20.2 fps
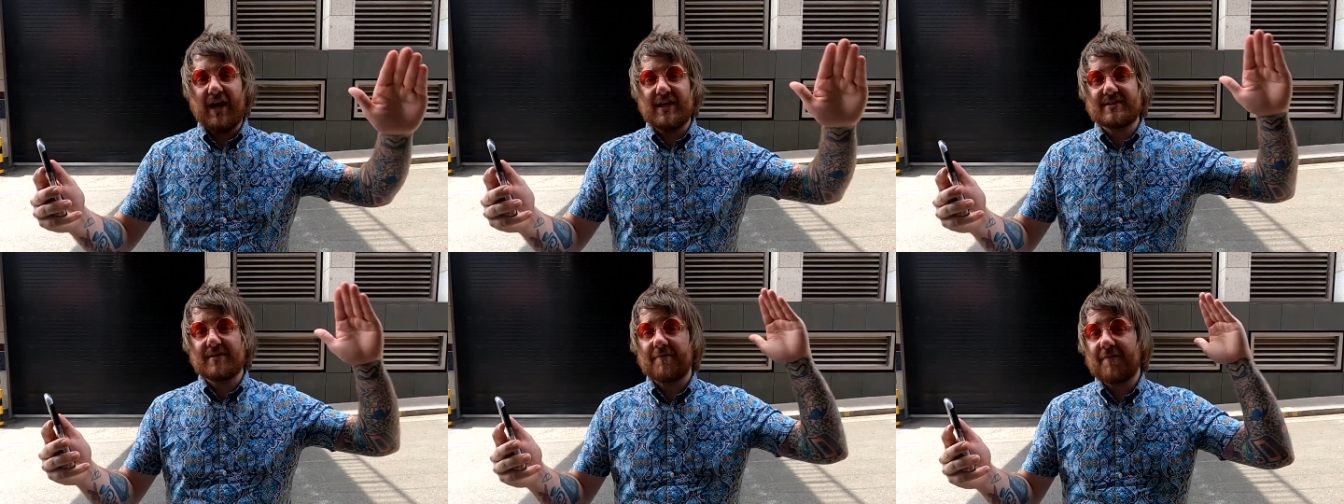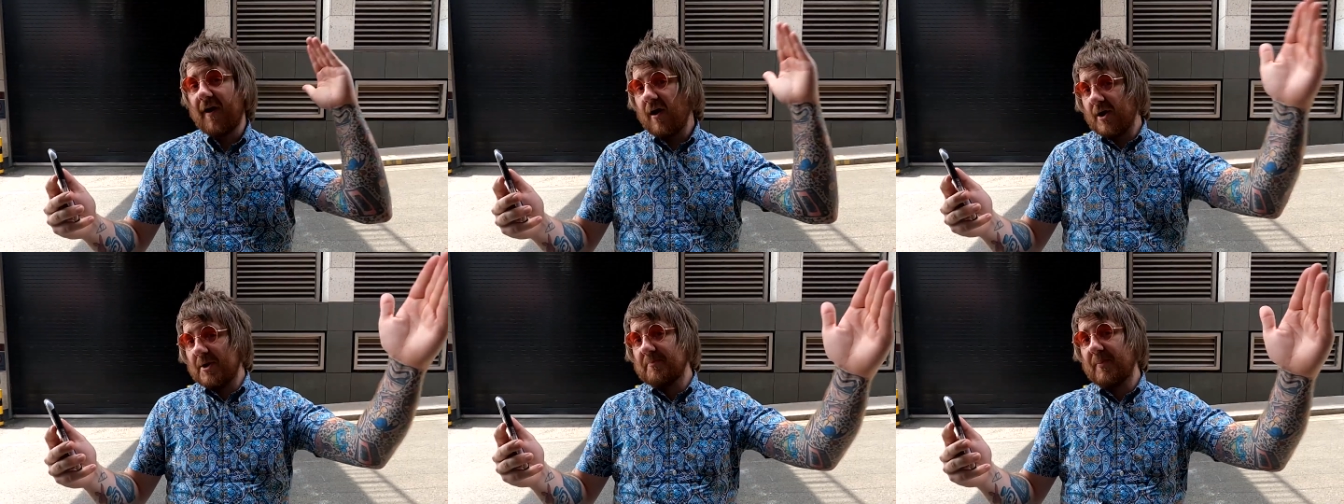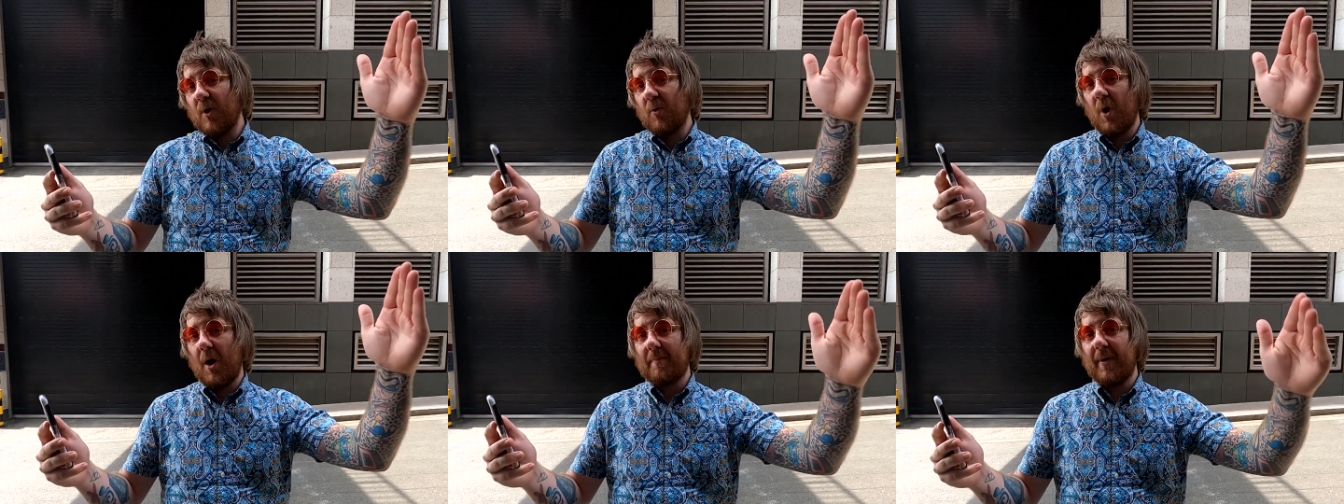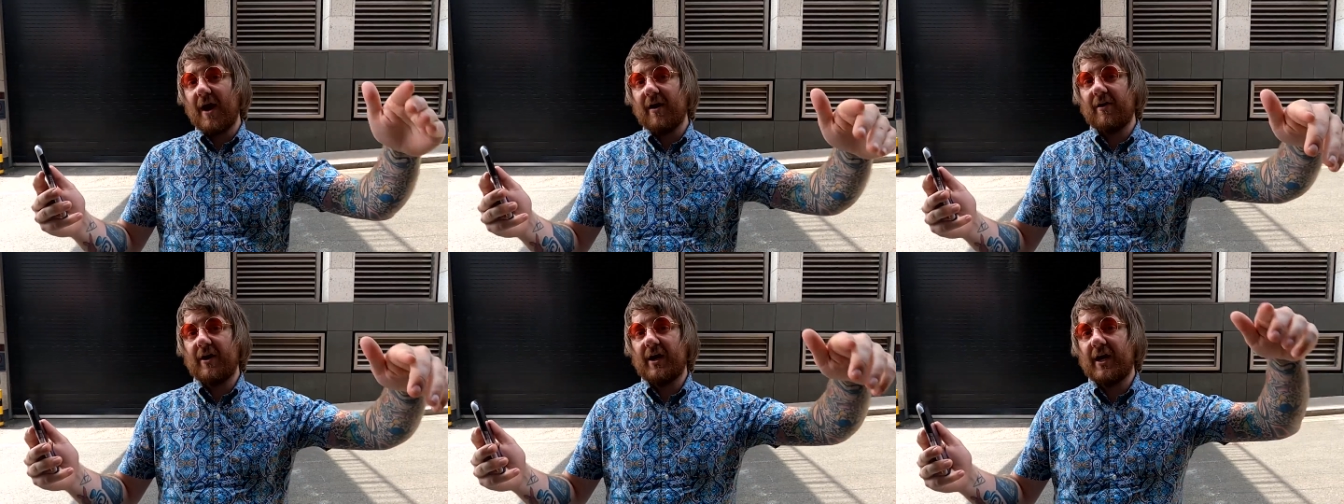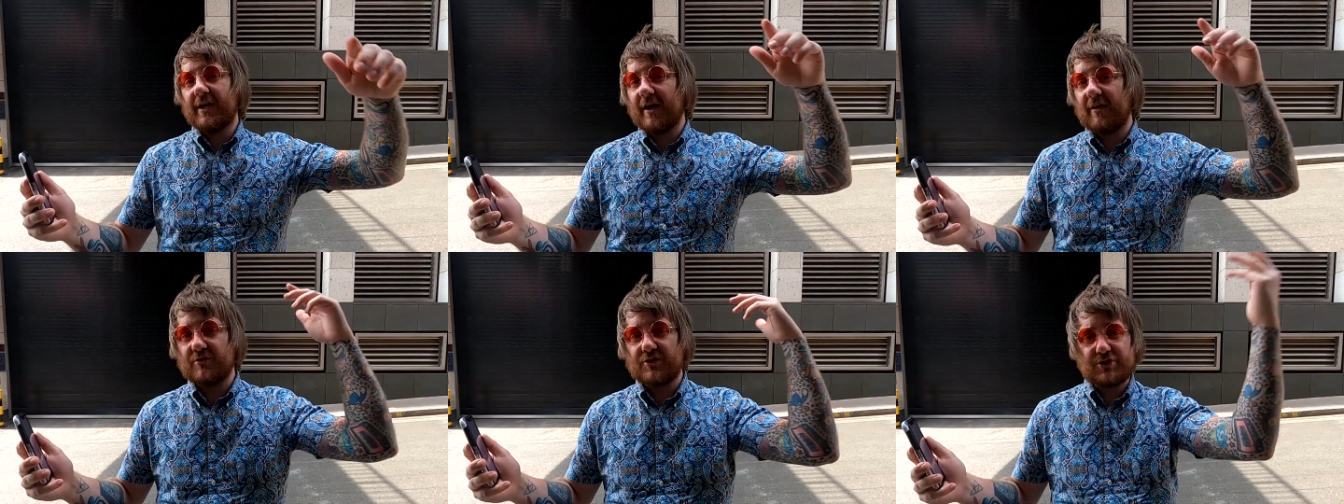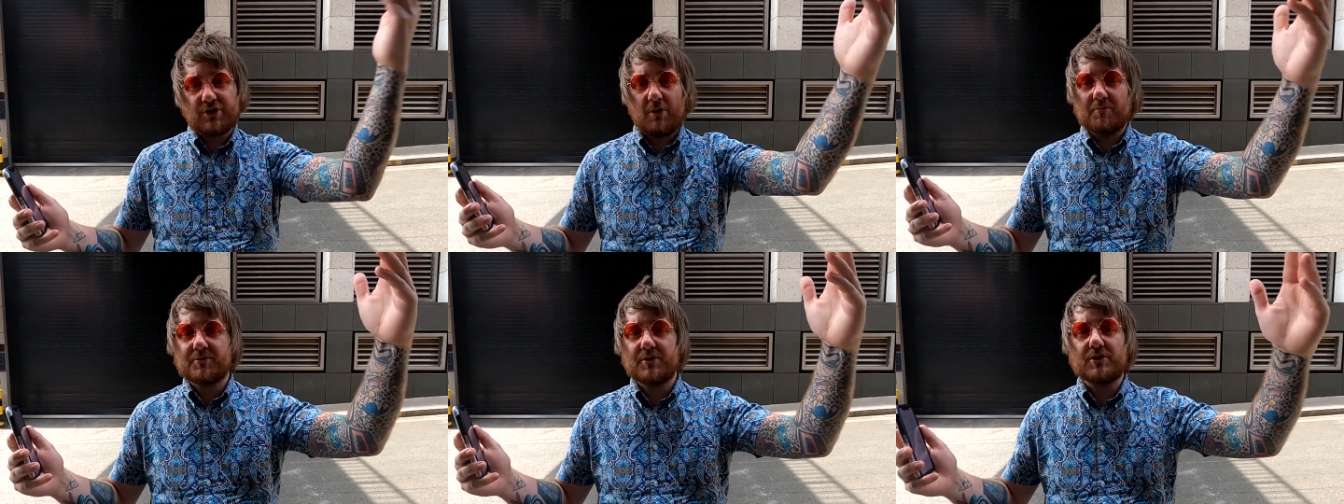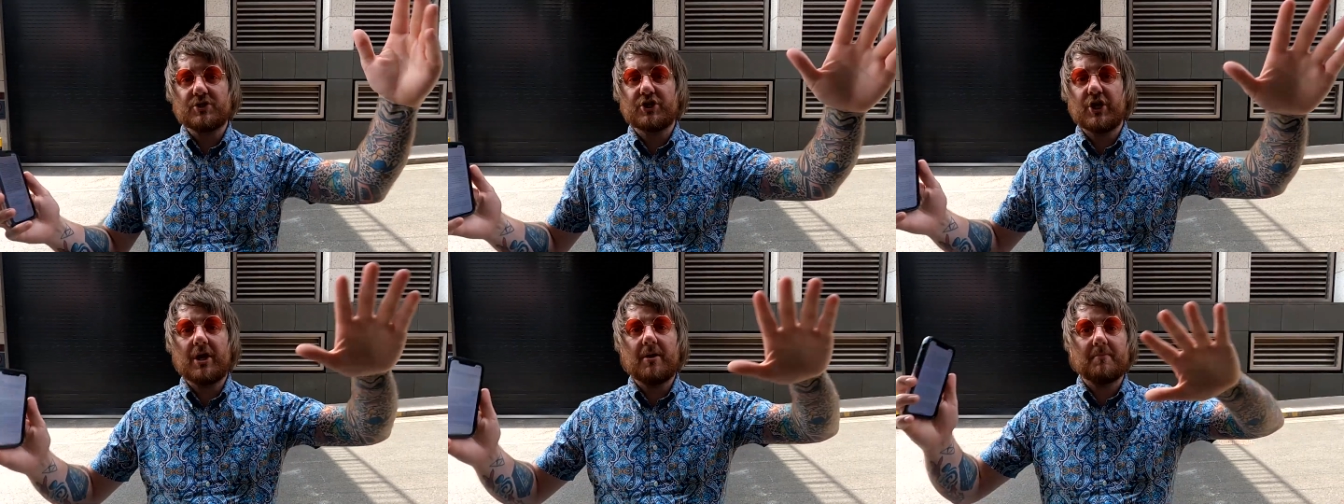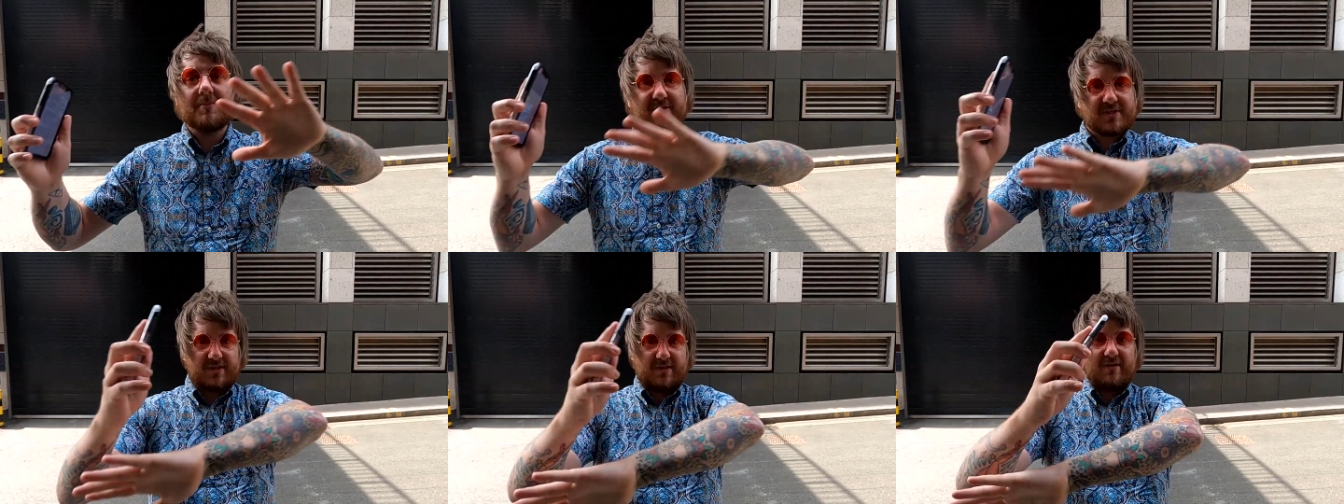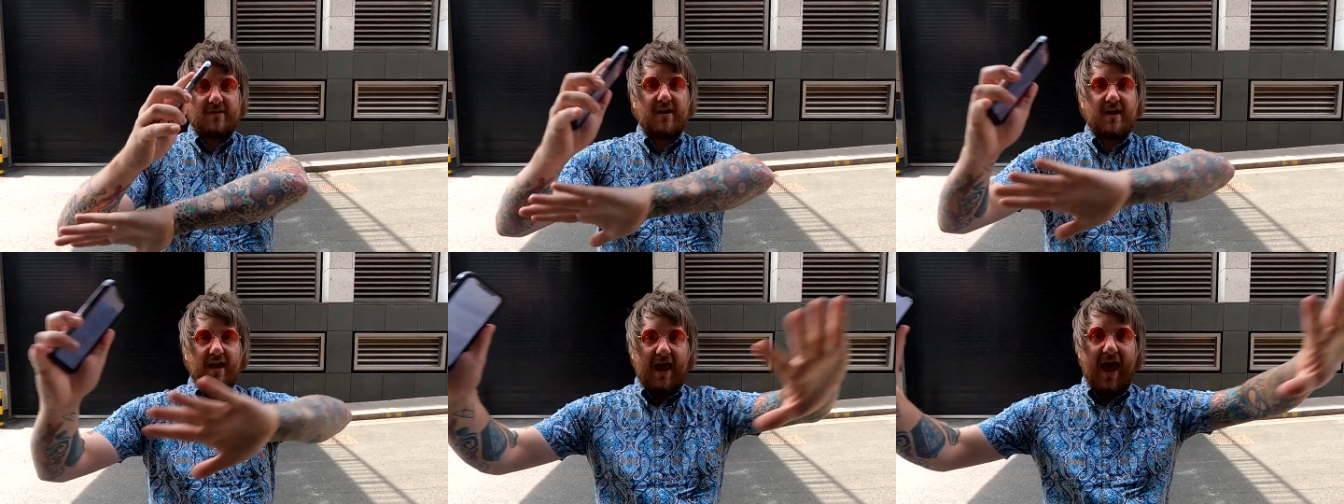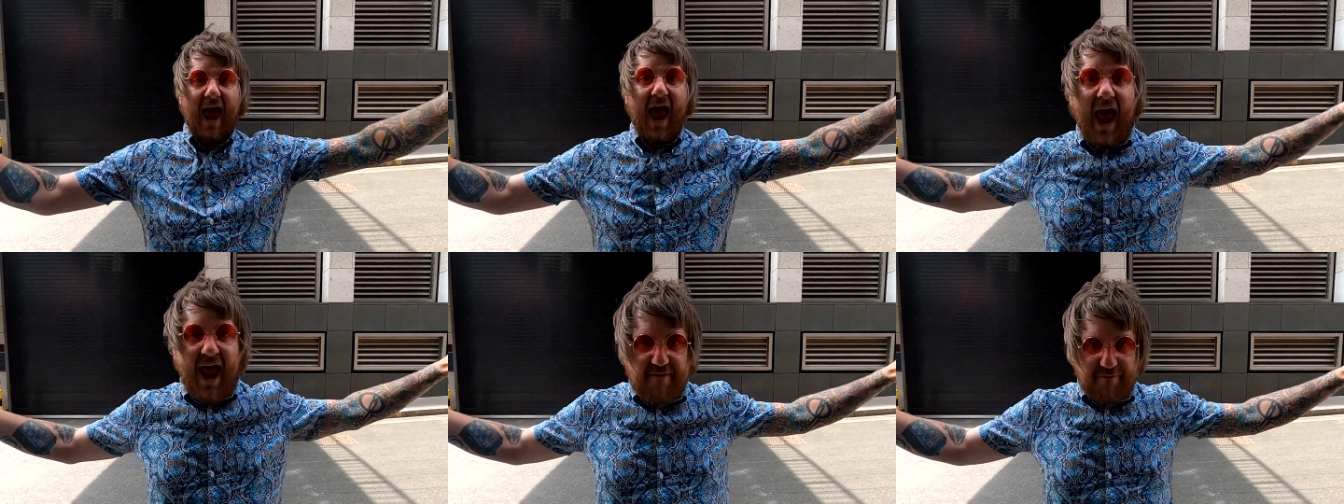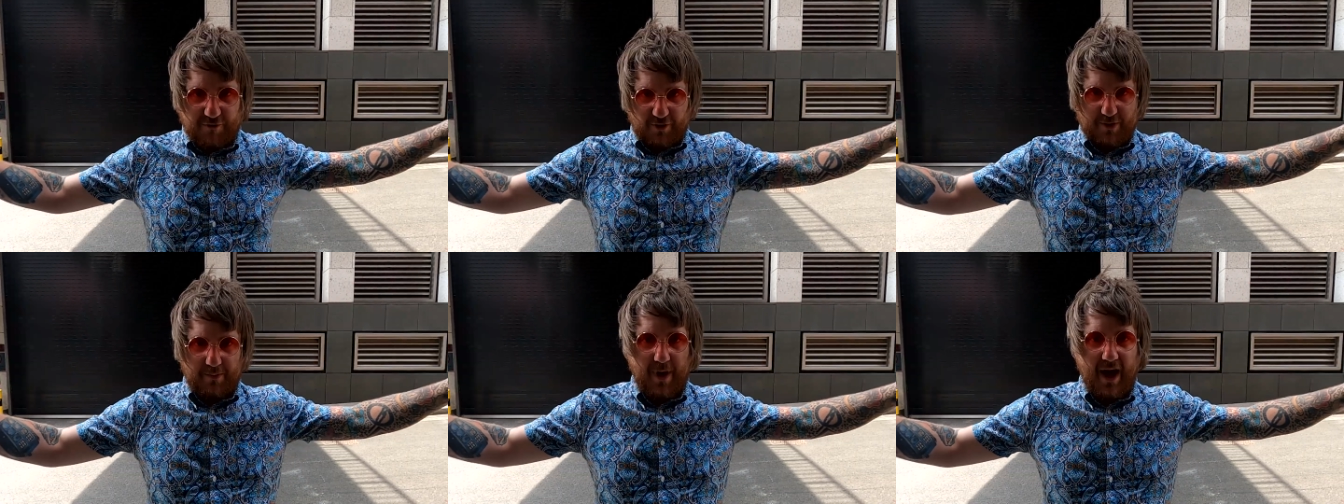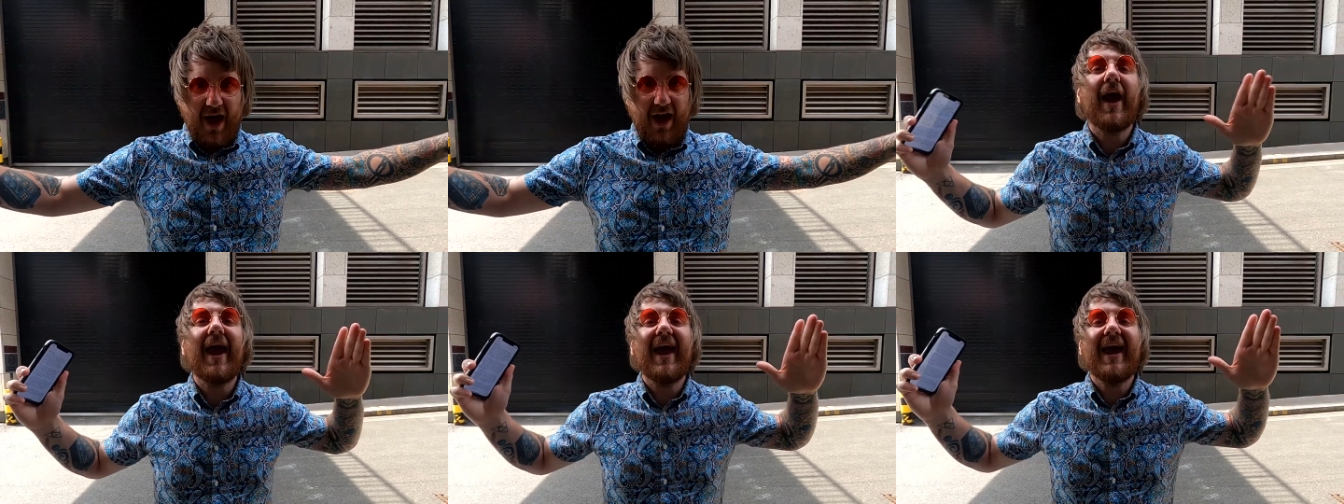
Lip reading: It's a very built up area, there are stops and gyms everywhere.